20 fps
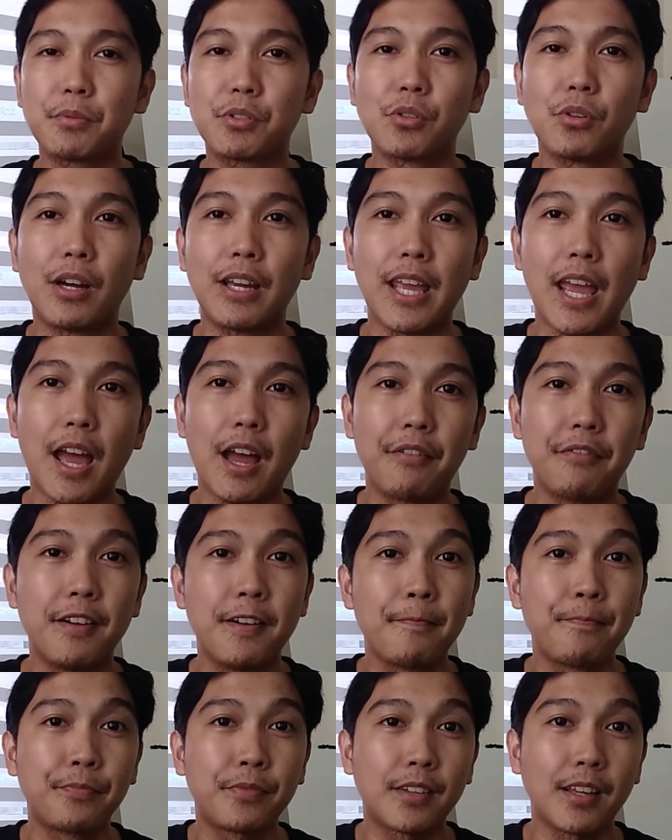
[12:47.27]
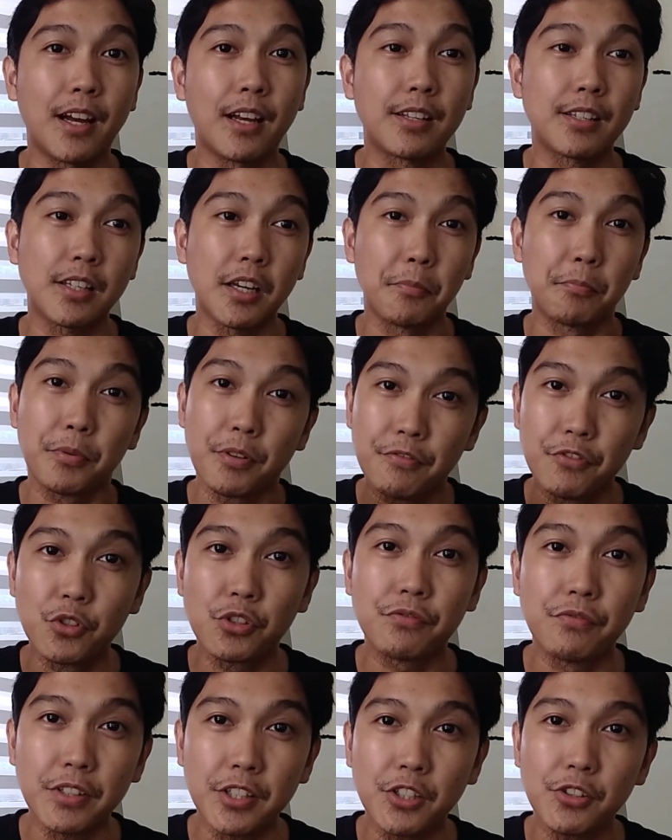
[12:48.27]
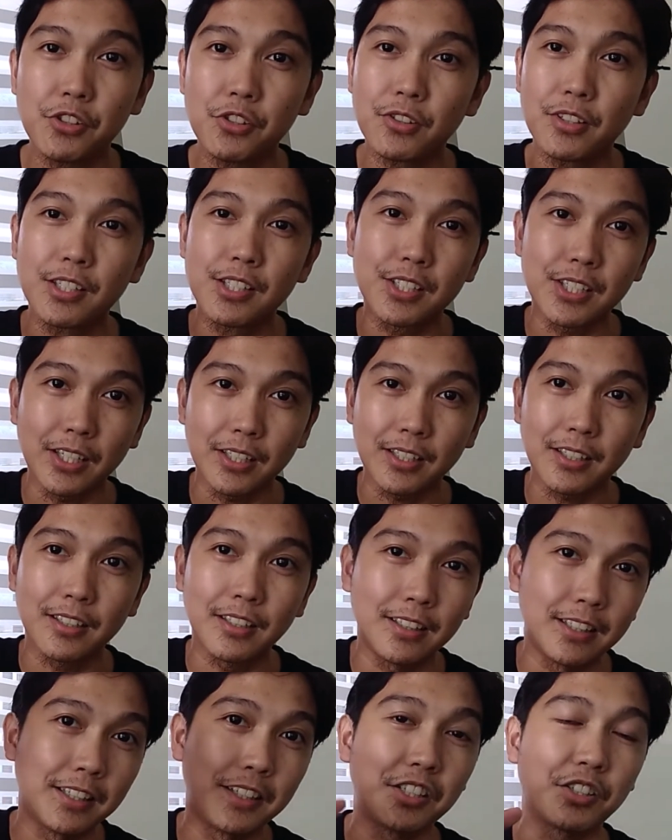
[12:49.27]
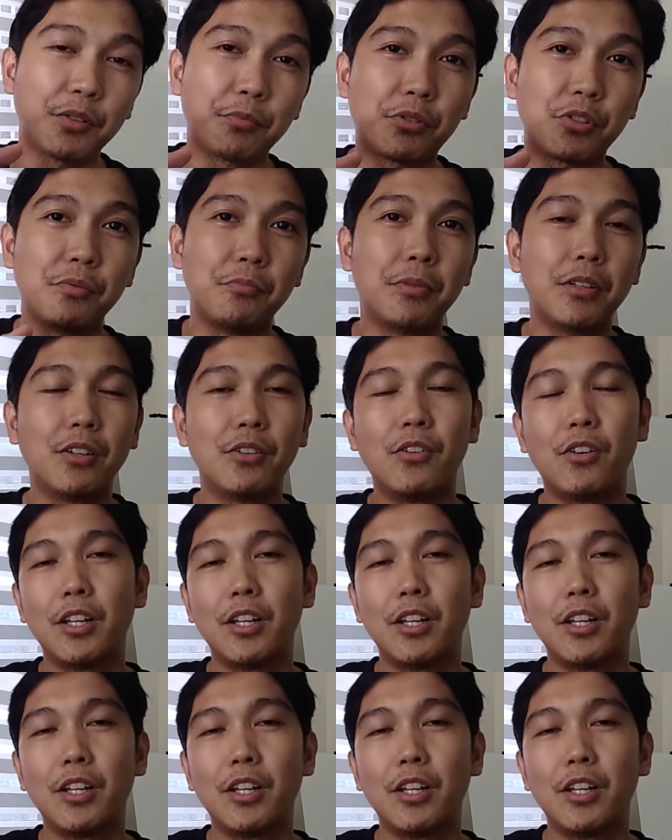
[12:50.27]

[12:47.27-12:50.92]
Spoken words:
so I have some previous videos you can check in the description below,